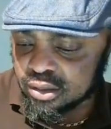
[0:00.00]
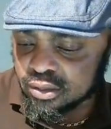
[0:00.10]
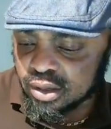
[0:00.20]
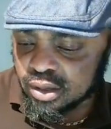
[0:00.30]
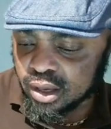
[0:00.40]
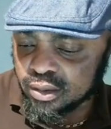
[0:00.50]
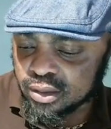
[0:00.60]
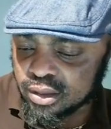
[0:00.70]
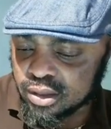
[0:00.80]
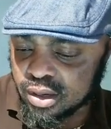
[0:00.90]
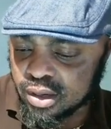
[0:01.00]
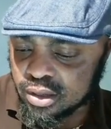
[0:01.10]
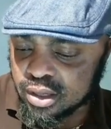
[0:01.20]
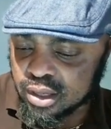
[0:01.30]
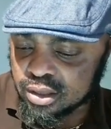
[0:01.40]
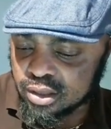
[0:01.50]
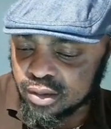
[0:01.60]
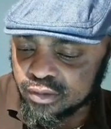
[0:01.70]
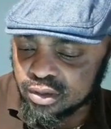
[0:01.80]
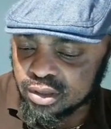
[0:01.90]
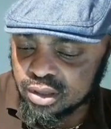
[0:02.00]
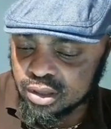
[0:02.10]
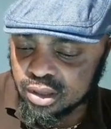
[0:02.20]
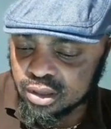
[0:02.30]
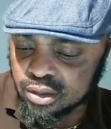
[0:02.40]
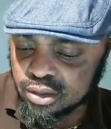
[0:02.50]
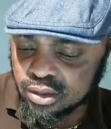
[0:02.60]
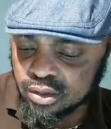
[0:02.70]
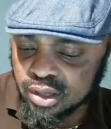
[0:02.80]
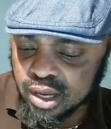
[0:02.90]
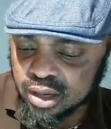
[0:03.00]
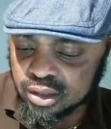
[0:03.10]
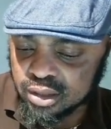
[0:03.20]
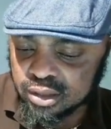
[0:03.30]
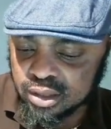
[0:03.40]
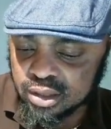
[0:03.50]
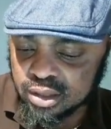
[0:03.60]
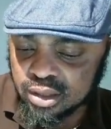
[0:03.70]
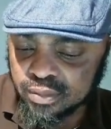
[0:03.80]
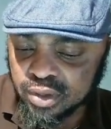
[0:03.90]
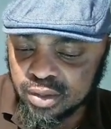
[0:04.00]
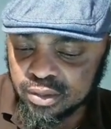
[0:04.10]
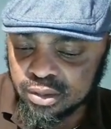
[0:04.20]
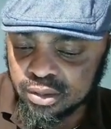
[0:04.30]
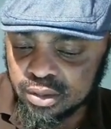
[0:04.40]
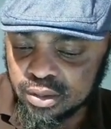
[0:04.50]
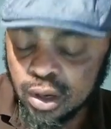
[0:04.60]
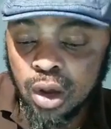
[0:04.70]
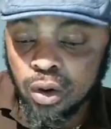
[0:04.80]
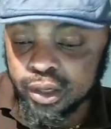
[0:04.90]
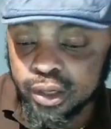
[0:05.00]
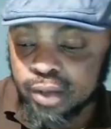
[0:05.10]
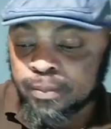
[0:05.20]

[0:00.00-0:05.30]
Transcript: Okay. He recorded that he was not arrested. Okay,